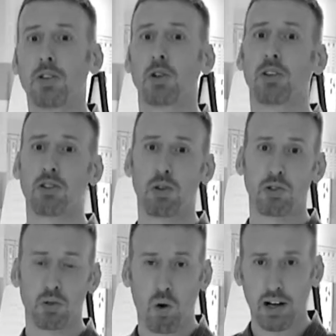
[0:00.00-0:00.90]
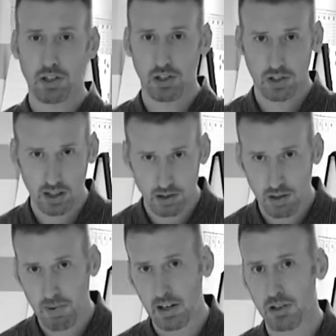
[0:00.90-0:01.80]
So the students watched a
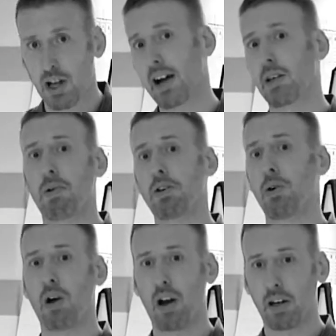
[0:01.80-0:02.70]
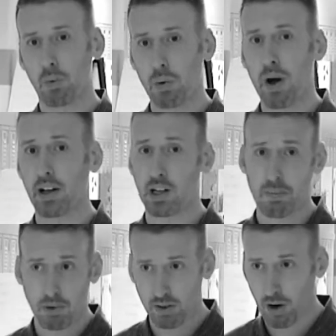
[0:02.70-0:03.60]
60 minutes documentary on it. We read a
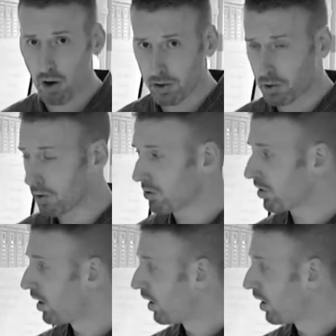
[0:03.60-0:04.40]
couple of articles